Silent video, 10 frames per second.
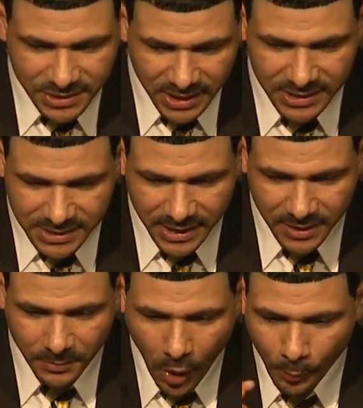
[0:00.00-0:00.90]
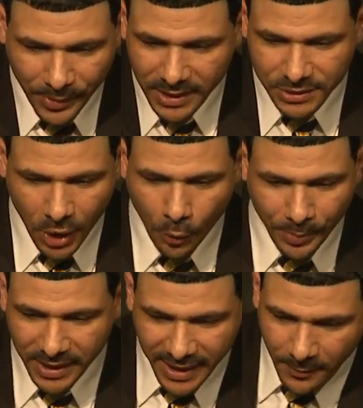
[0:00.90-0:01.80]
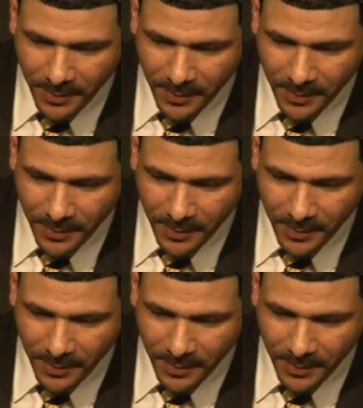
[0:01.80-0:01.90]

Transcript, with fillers: and Jeezy and Mopey and Dopey and